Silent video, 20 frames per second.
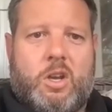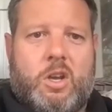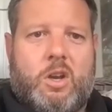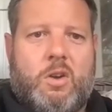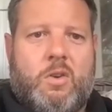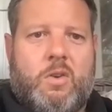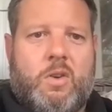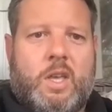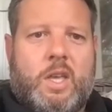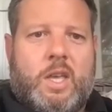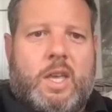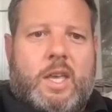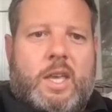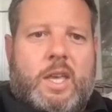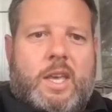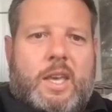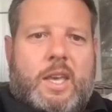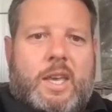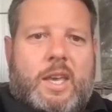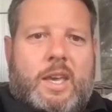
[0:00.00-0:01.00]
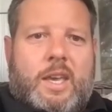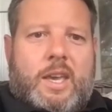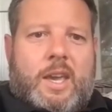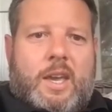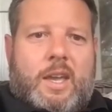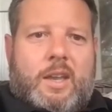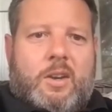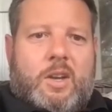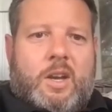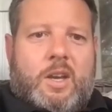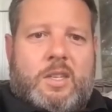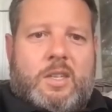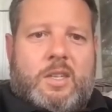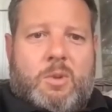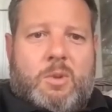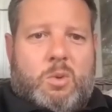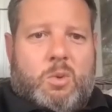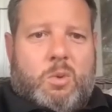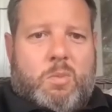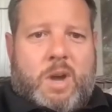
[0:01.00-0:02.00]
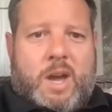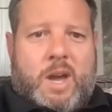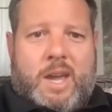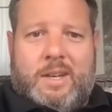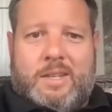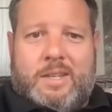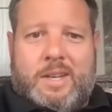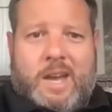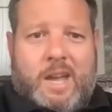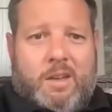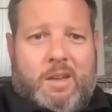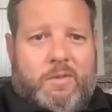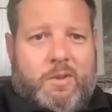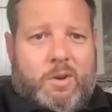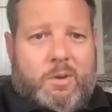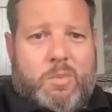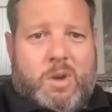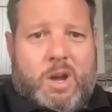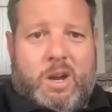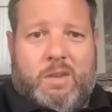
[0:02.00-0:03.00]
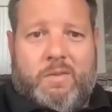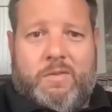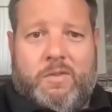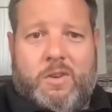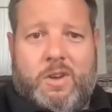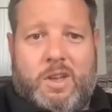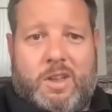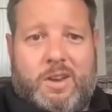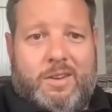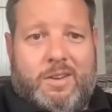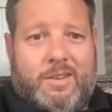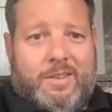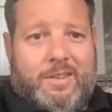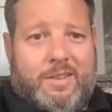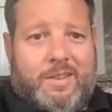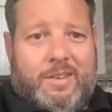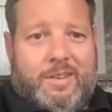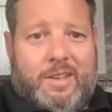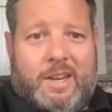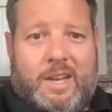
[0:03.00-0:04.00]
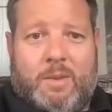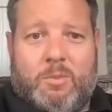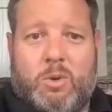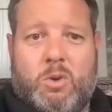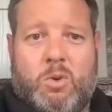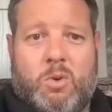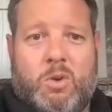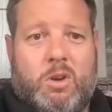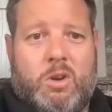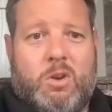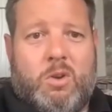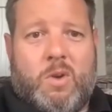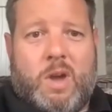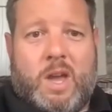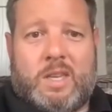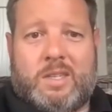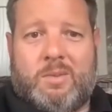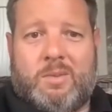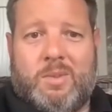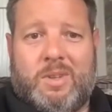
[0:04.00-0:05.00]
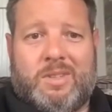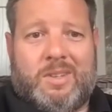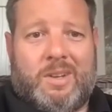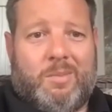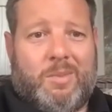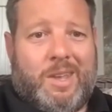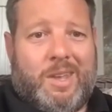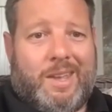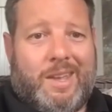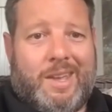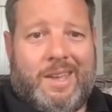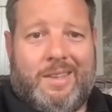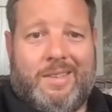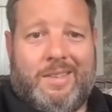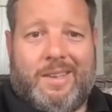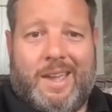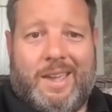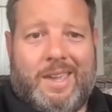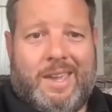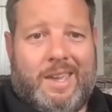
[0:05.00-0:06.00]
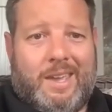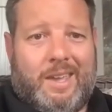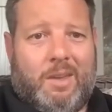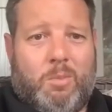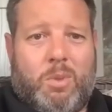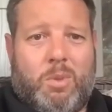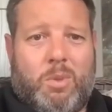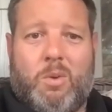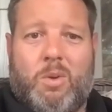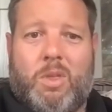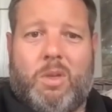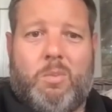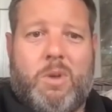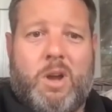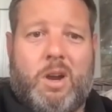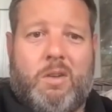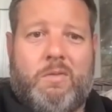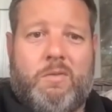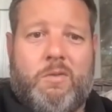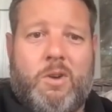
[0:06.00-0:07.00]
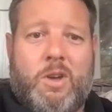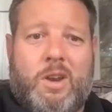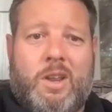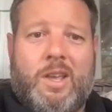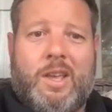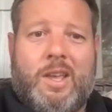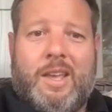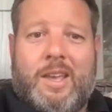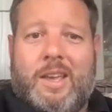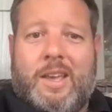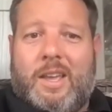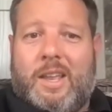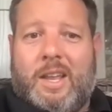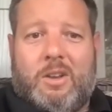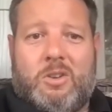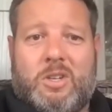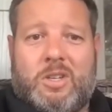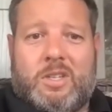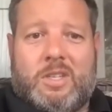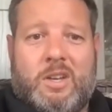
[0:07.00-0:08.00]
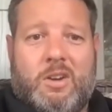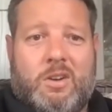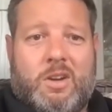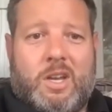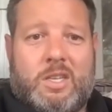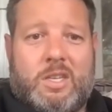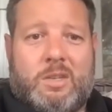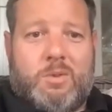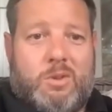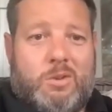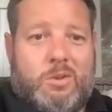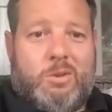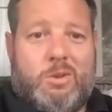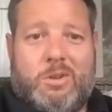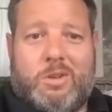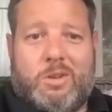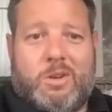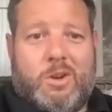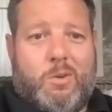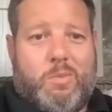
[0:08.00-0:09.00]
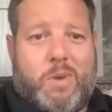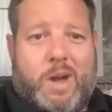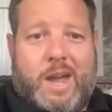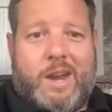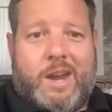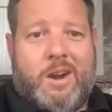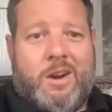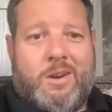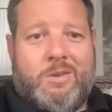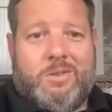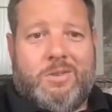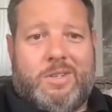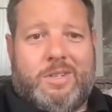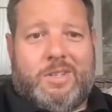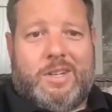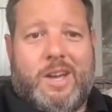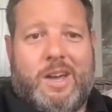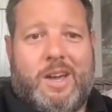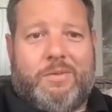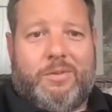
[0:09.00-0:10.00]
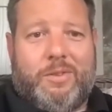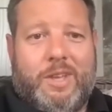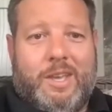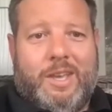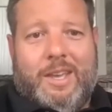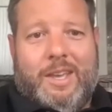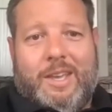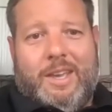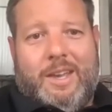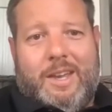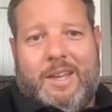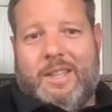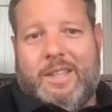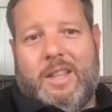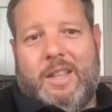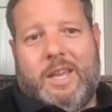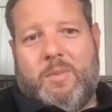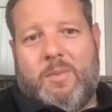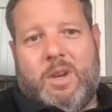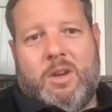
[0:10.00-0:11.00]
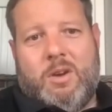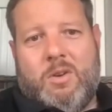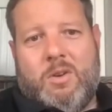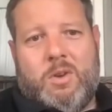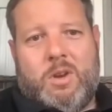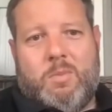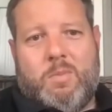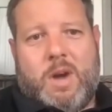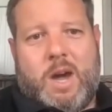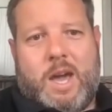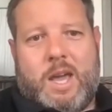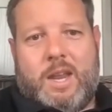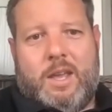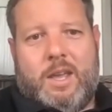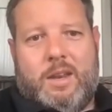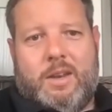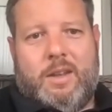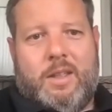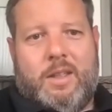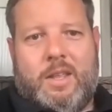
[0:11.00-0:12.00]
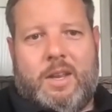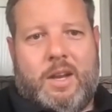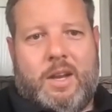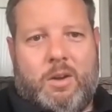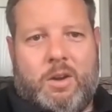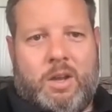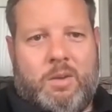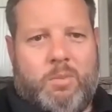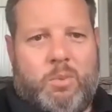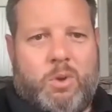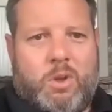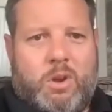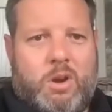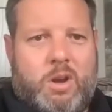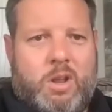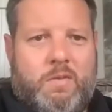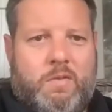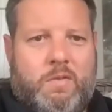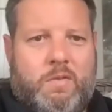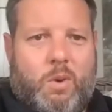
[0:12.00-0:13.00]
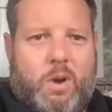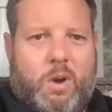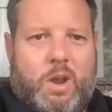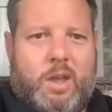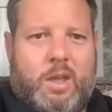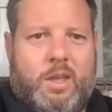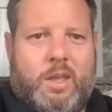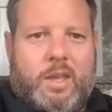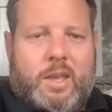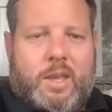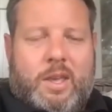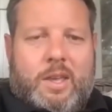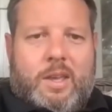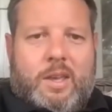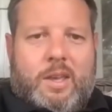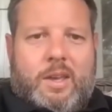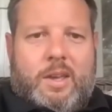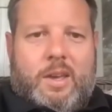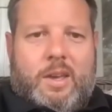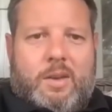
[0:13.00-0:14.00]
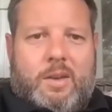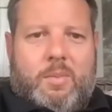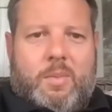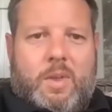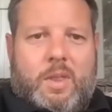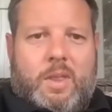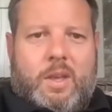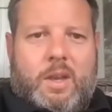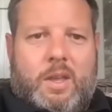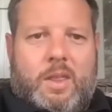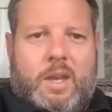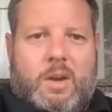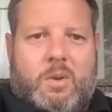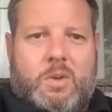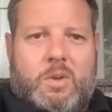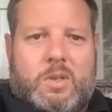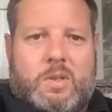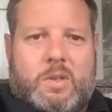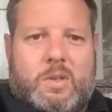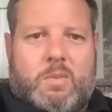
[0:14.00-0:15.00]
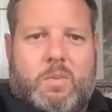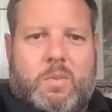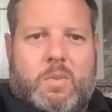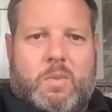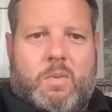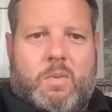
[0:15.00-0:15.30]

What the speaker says: ago, and customers were buying tile for $1 a foot. And I'm going to do estimates, and I'm like, I can't compete with $1 a foot. And I just tell customers, you should just go buy your own stuff, and then let me know when you bought it, and then I'll come put it in for you. And that was